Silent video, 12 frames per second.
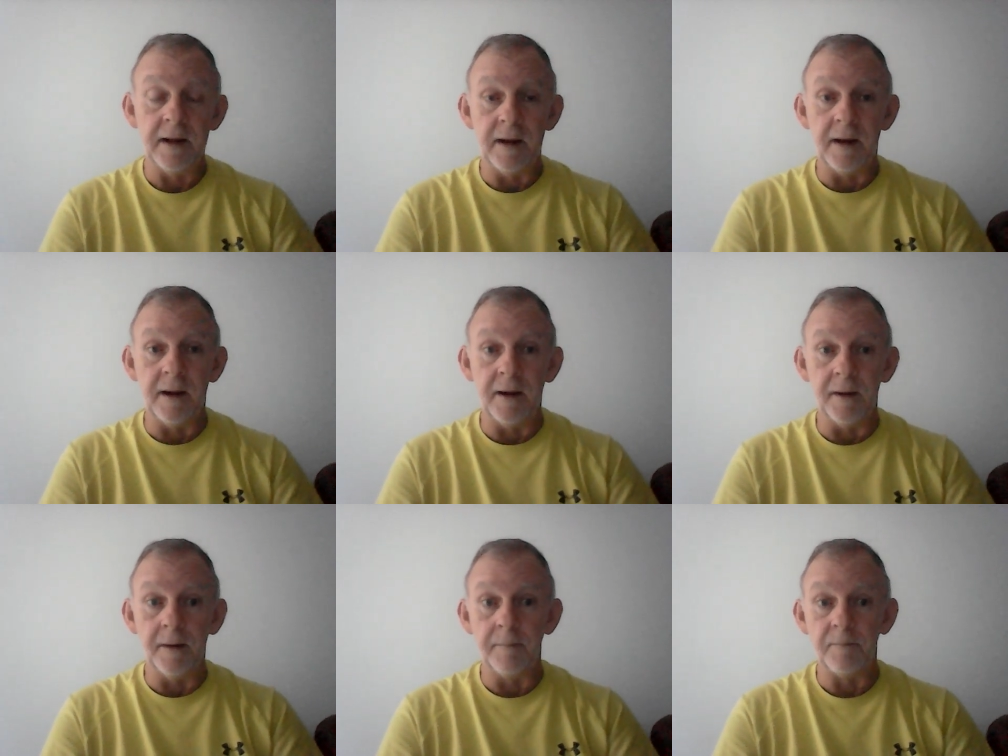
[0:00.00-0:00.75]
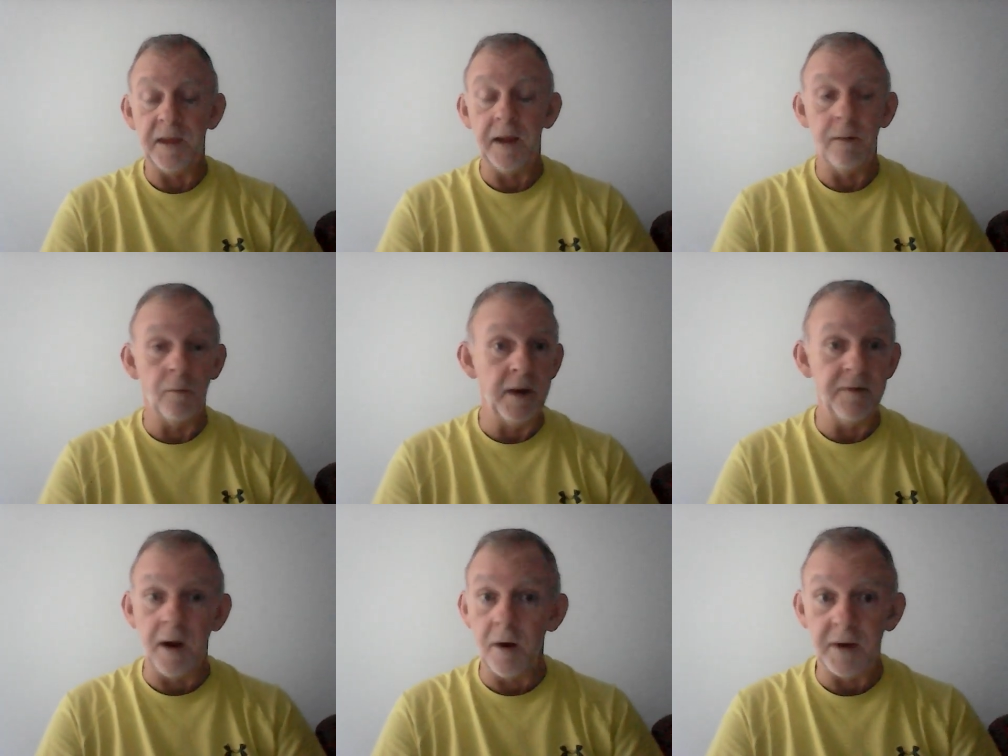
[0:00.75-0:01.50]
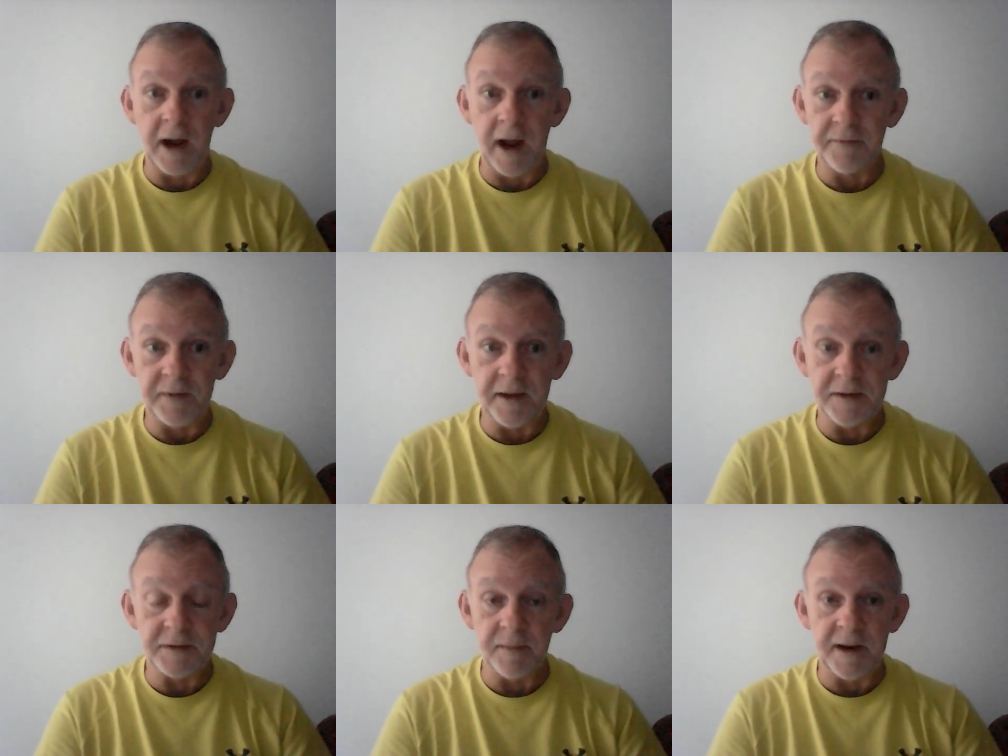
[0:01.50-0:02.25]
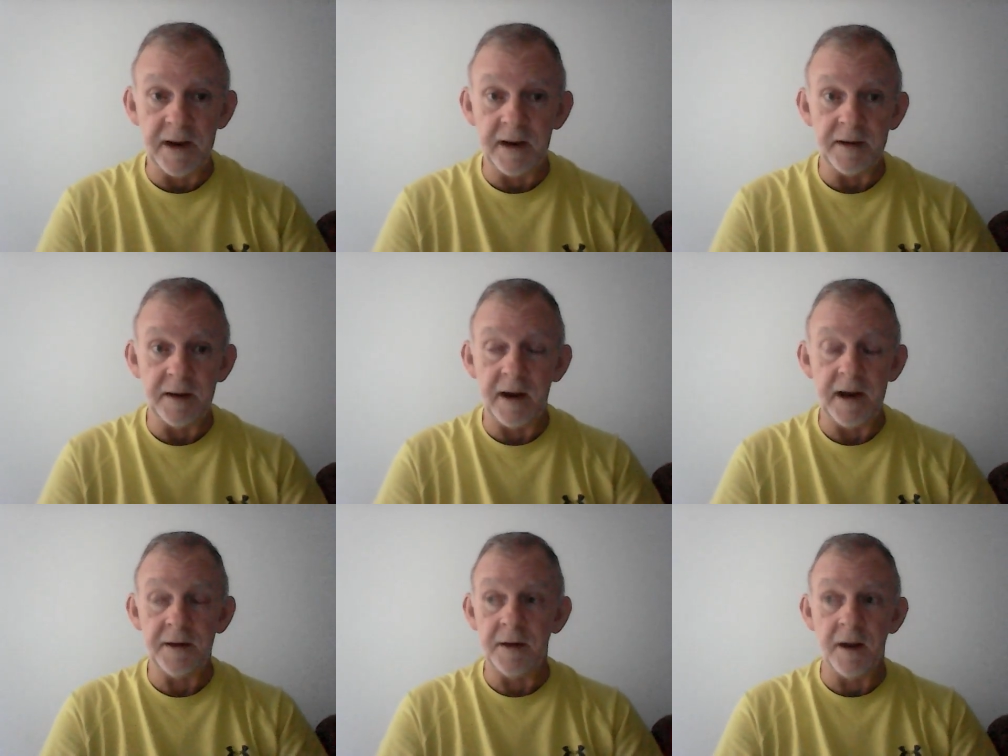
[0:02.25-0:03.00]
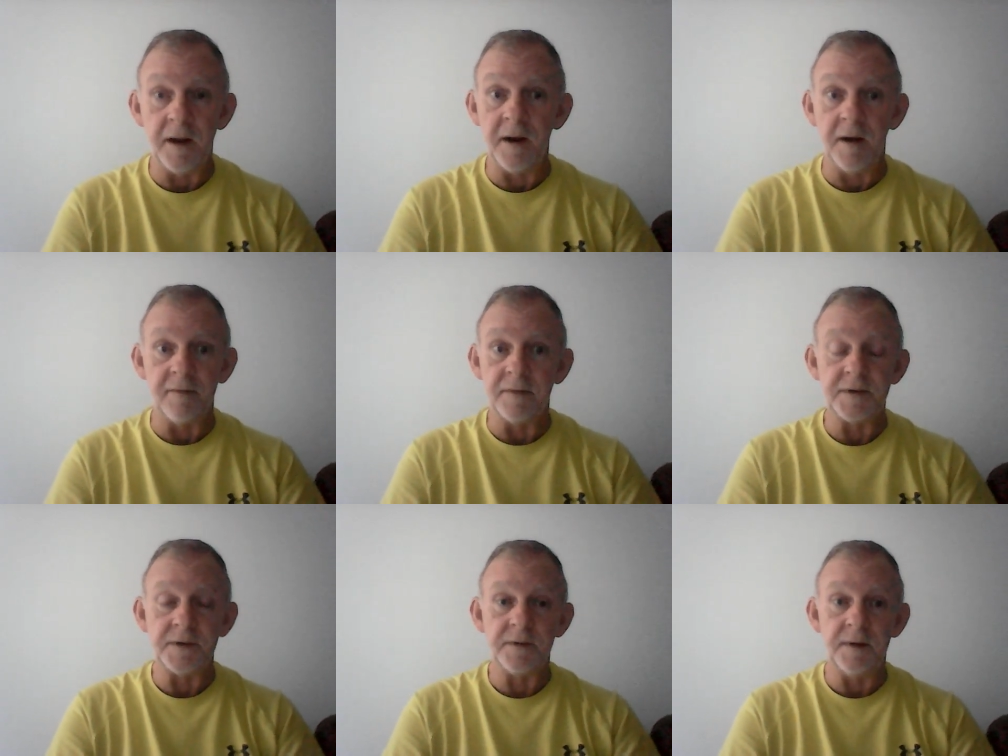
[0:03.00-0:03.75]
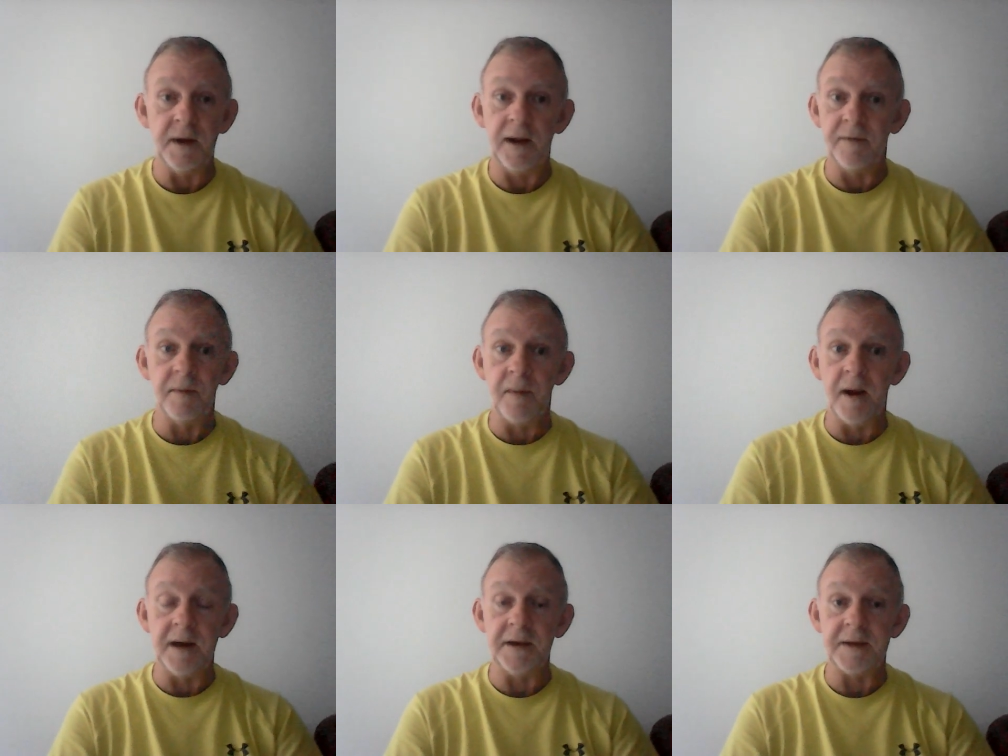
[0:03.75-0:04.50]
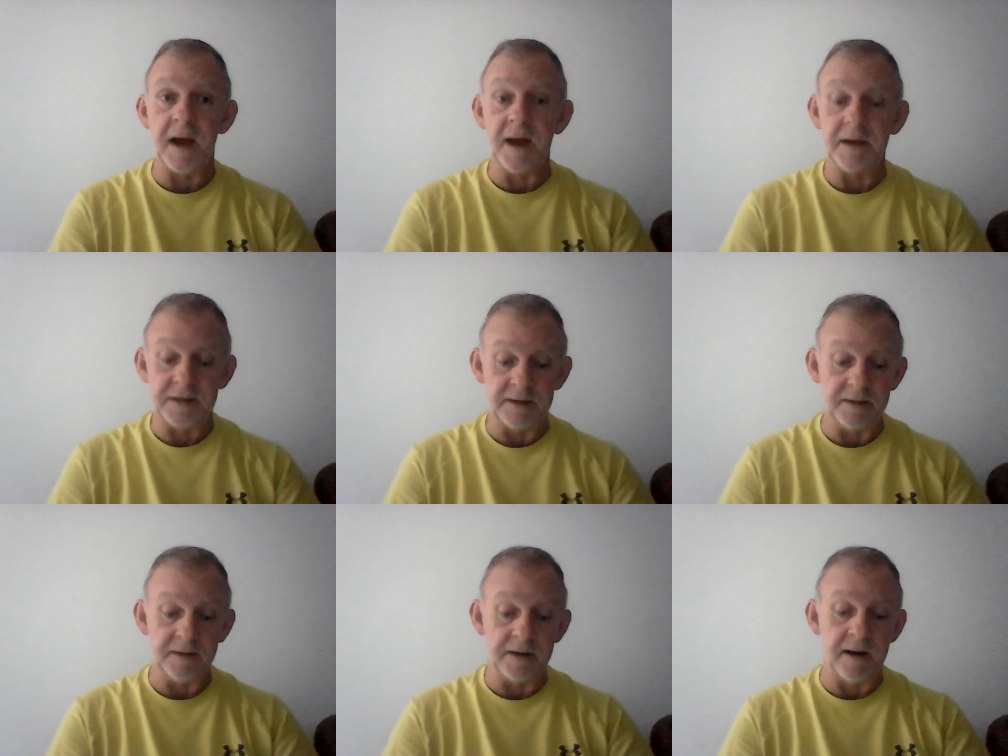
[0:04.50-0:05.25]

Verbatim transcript: uh, and we've all got these men, ain't none of us, even Mike Tyson,